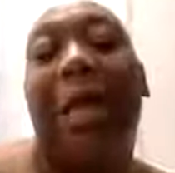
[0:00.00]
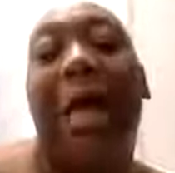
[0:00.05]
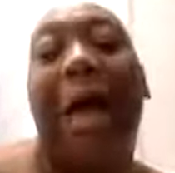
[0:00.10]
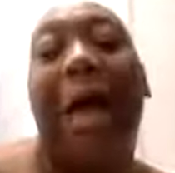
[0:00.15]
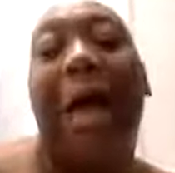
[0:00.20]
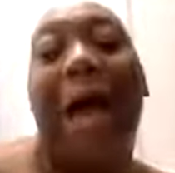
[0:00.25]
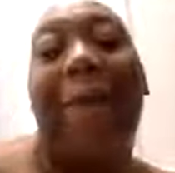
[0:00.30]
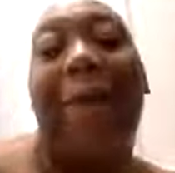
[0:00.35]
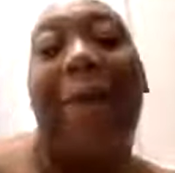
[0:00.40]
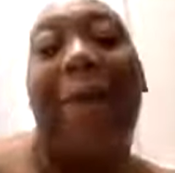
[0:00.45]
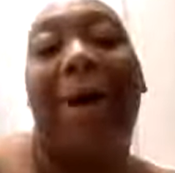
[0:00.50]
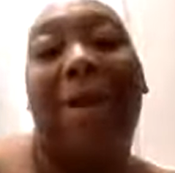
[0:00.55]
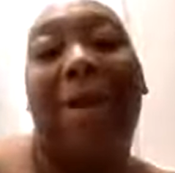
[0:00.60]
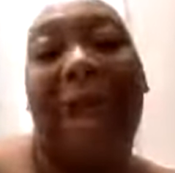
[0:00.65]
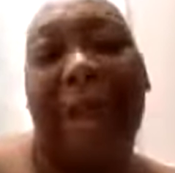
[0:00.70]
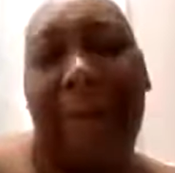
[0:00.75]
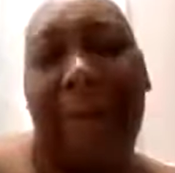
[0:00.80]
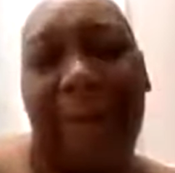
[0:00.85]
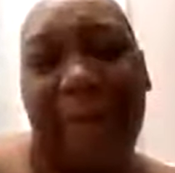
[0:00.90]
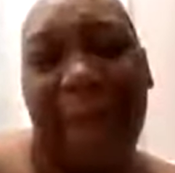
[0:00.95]
about like
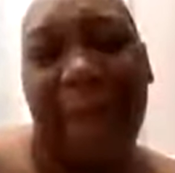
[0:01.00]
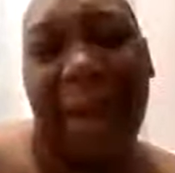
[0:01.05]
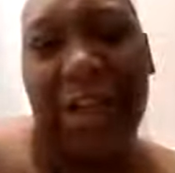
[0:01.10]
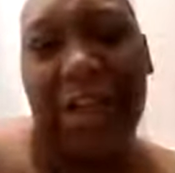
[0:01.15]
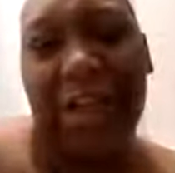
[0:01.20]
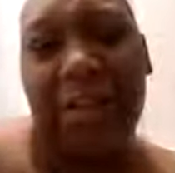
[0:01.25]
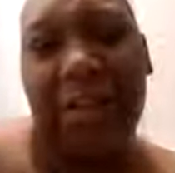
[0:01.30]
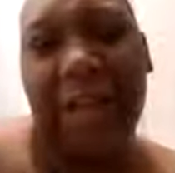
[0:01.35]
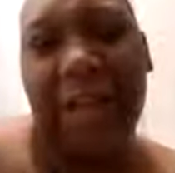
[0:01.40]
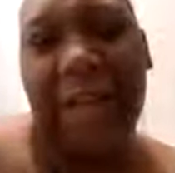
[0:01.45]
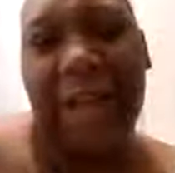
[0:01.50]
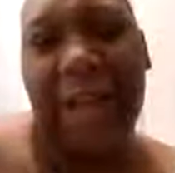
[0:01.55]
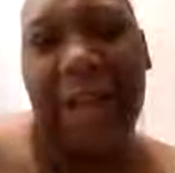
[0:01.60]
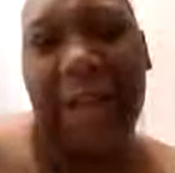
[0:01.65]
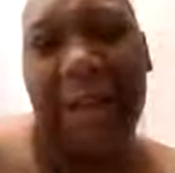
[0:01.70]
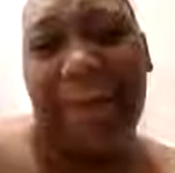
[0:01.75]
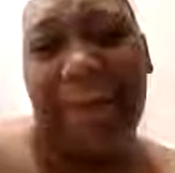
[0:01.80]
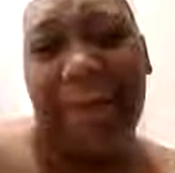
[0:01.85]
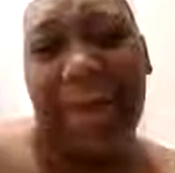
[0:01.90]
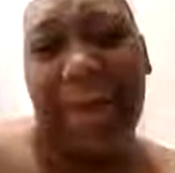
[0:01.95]
professional
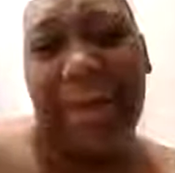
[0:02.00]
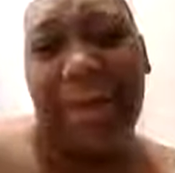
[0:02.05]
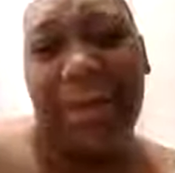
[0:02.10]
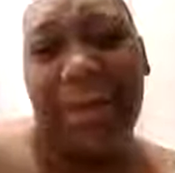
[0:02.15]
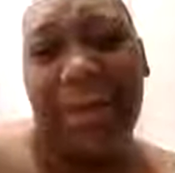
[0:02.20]
development.